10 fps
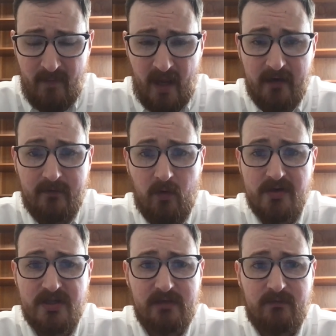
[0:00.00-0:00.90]
And of
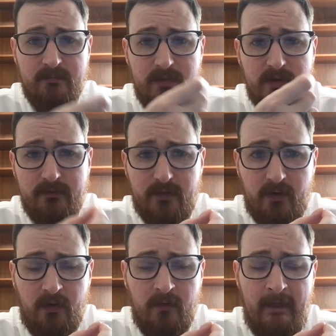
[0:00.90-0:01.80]
course, the
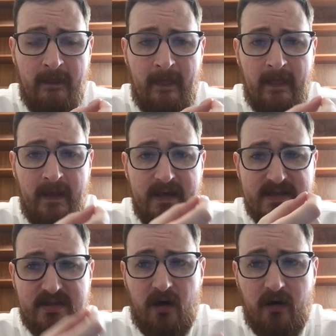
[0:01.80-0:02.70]
removal
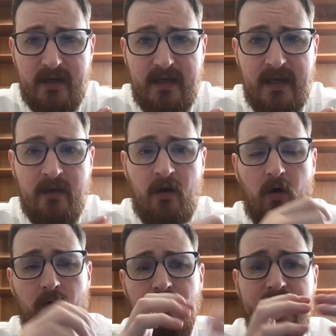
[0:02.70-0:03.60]
is targeting
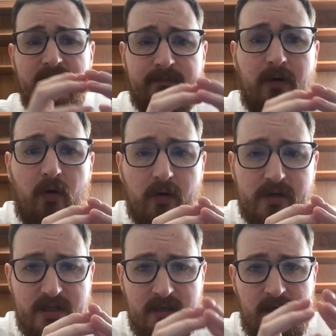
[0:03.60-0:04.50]
only the
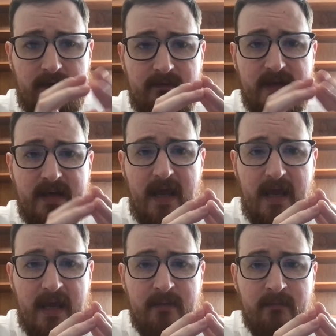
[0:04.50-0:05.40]
portion of the
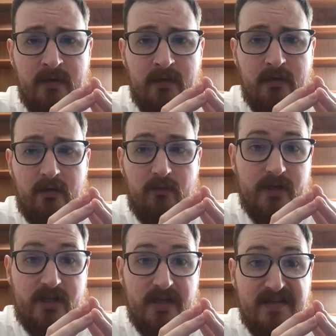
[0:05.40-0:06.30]
name
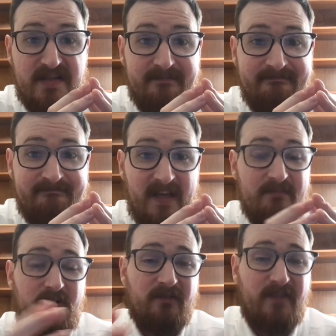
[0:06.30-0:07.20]
which is
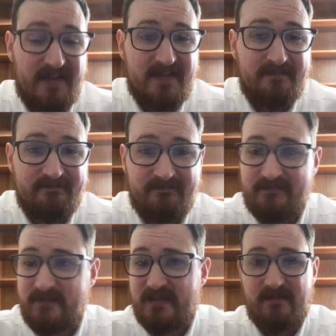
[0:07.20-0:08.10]
imperfect.
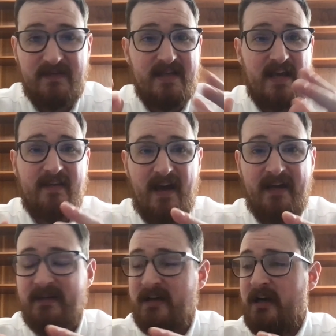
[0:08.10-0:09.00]
So, we take
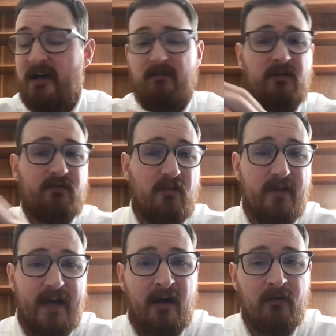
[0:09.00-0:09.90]
that, we throw
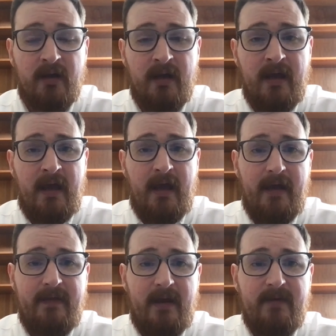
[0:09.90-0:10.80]
it out,
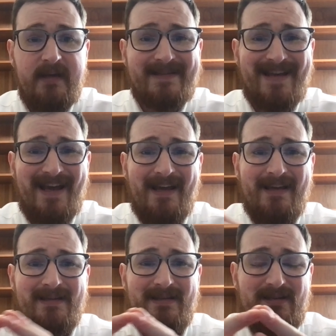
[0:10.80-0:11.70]
and then we
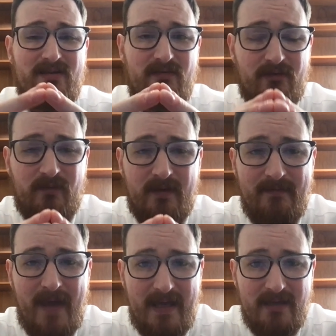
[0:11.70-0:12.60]
attend to the
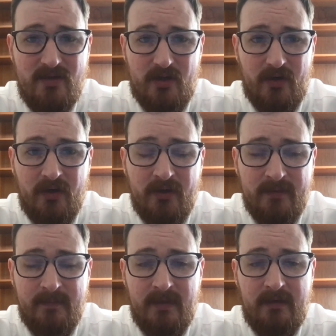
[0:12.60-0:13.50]
remainder